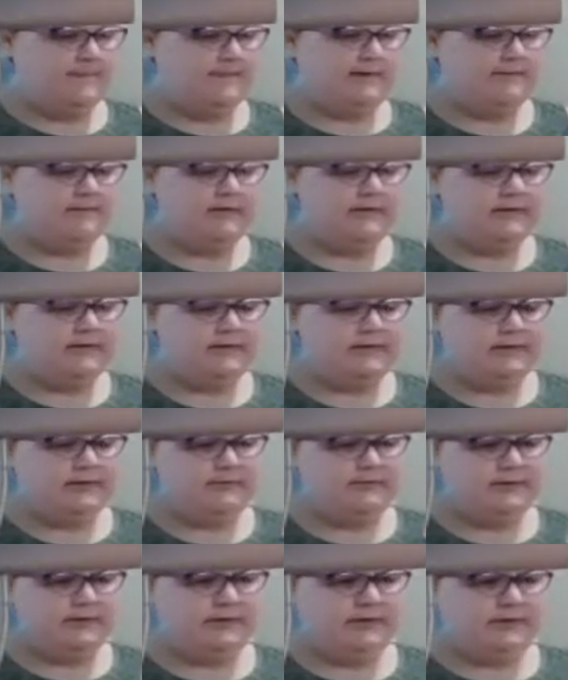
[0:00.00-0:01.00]
I'm not gonna
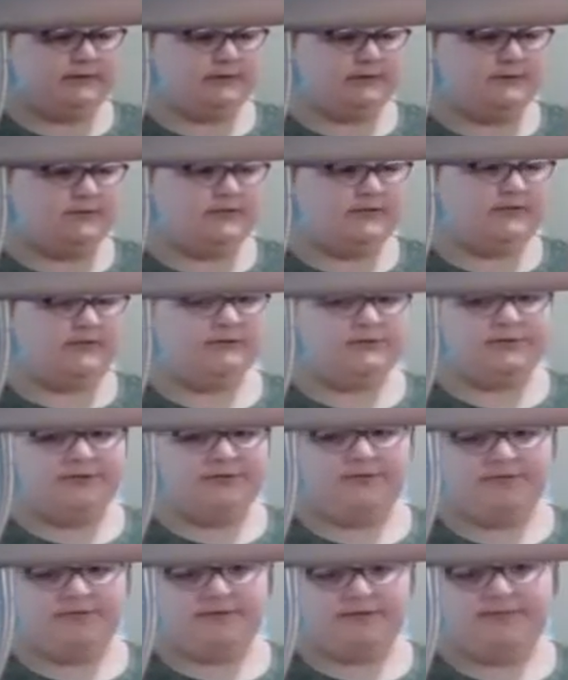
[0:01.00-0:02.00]
put too many strips
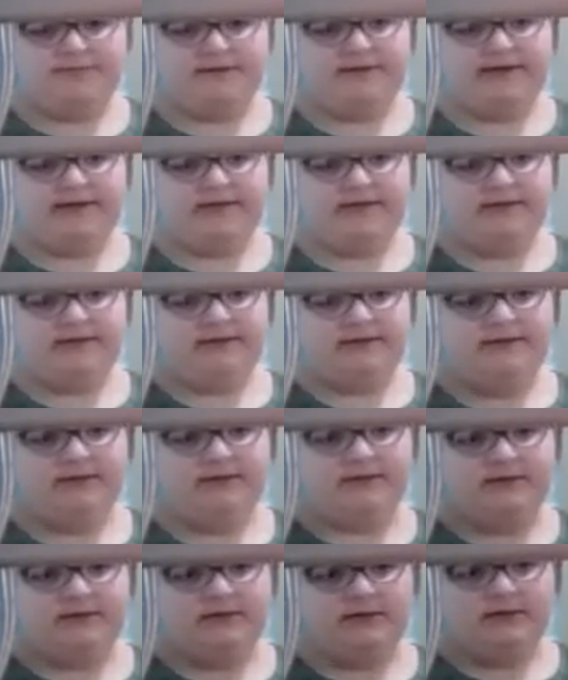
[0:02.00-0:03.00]
on the back.
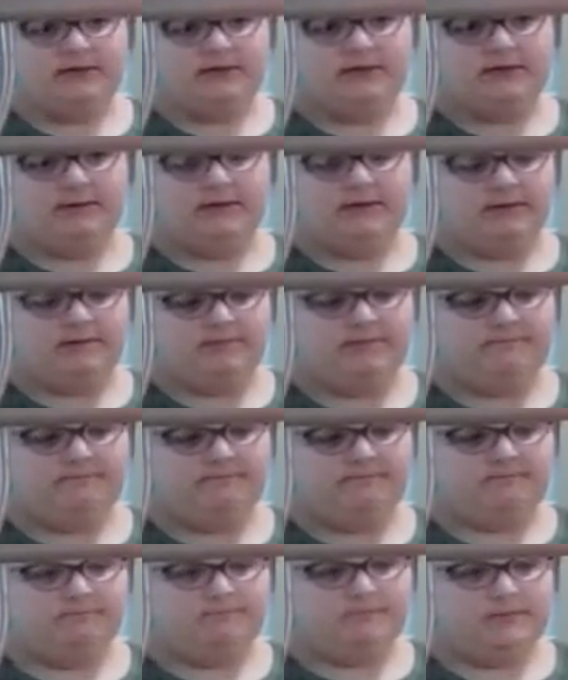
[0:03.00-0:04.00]
I'm
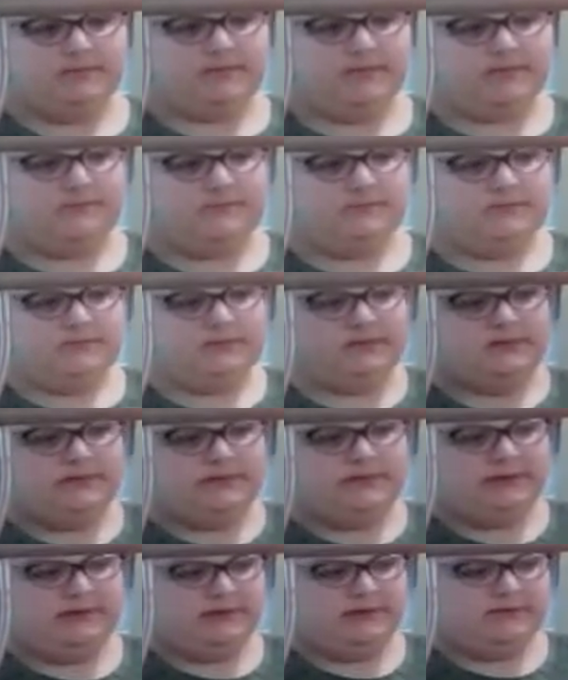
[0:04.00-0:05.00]
just
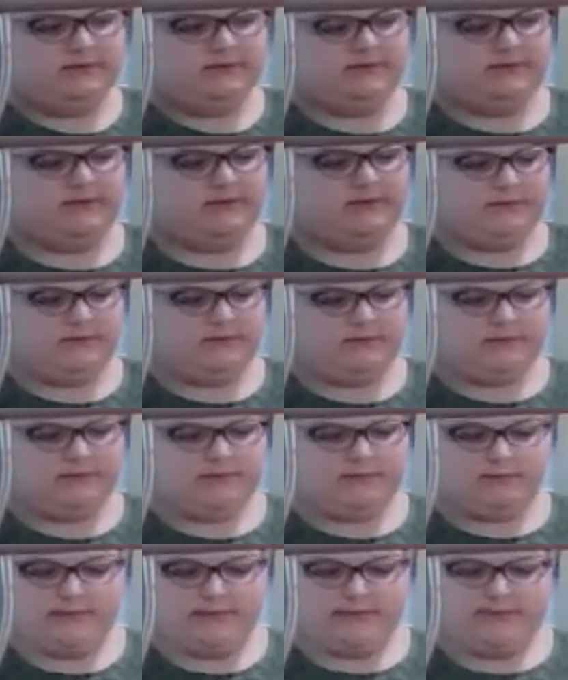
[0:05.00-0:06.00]
putting a few.
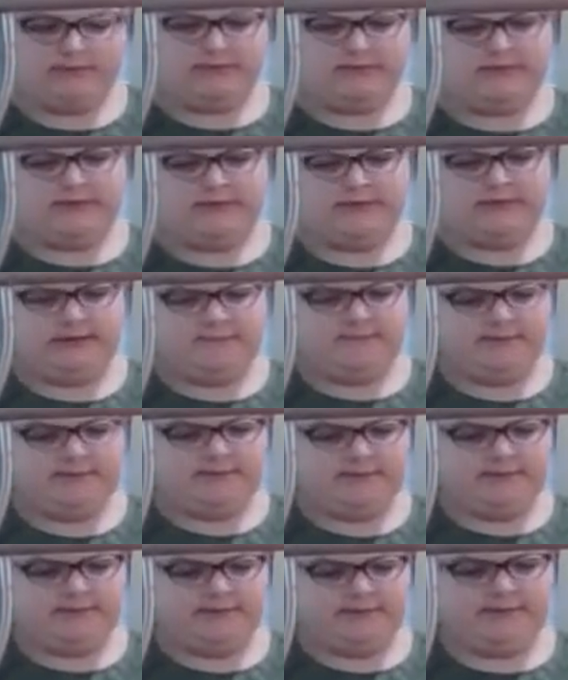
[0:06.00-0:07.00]
Don't want to cover.
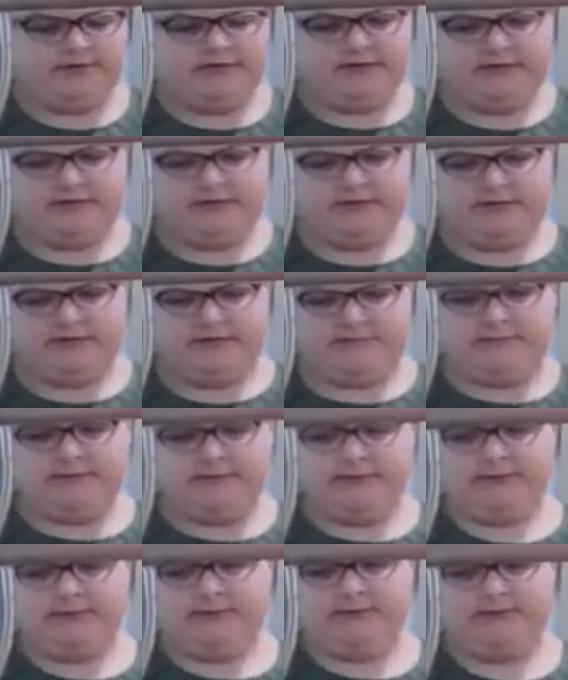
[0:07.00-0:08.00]
I'm not gonna cover it
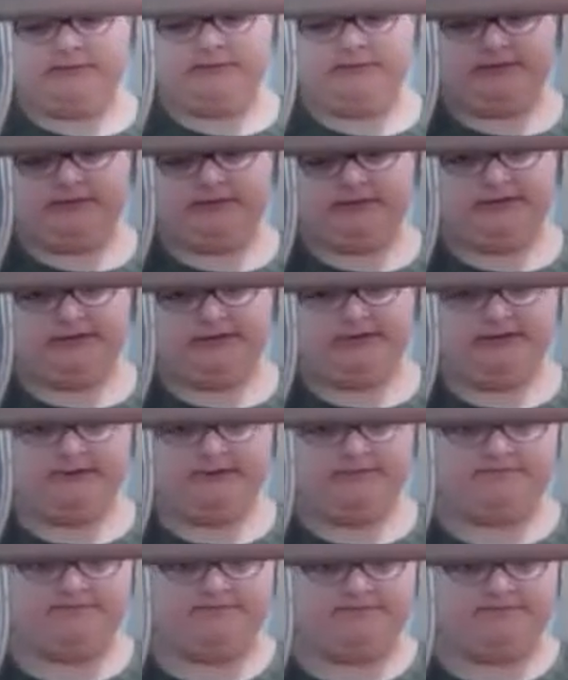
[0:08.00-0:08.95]
all because